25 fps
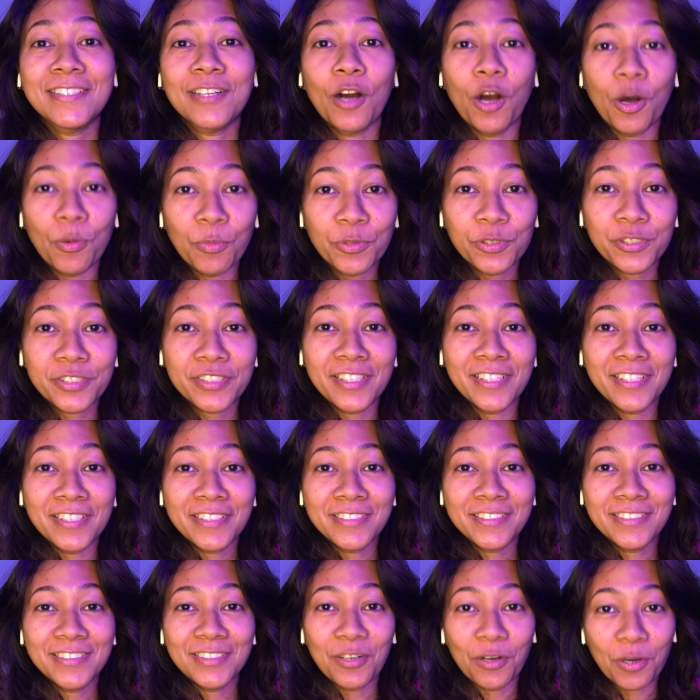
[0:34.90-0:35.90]
almost done
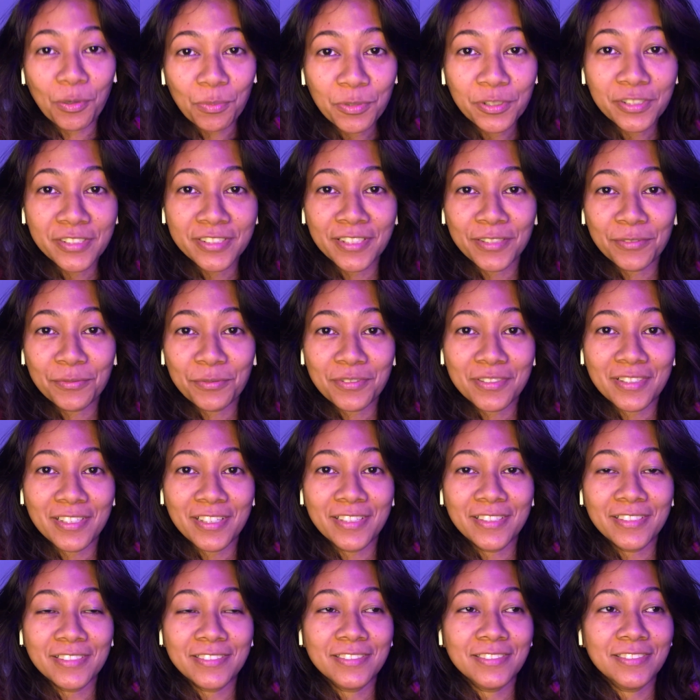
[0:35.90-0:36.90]
with
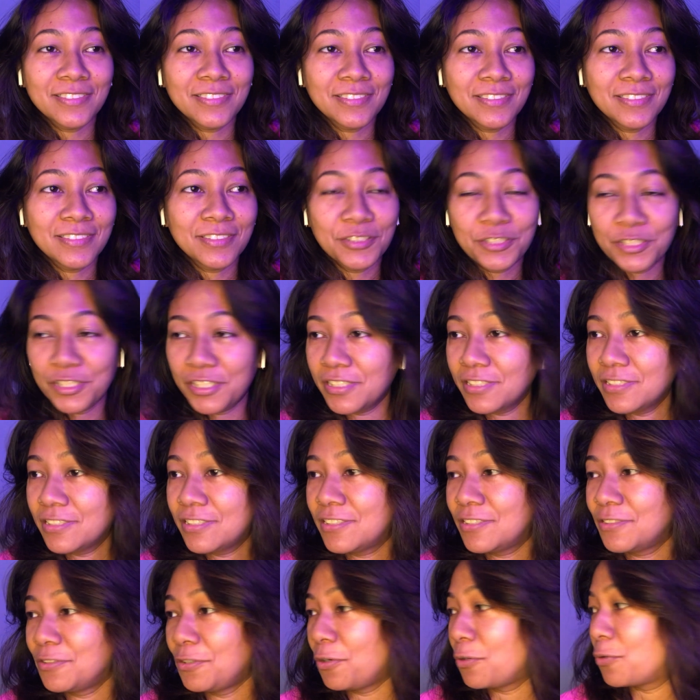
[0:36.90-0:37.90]
it.
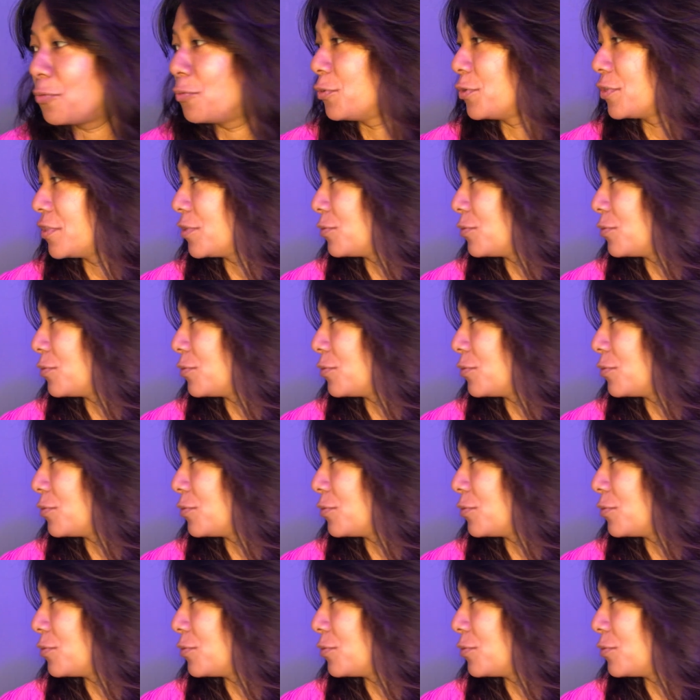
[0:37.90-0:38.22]
Jinx, knock wood.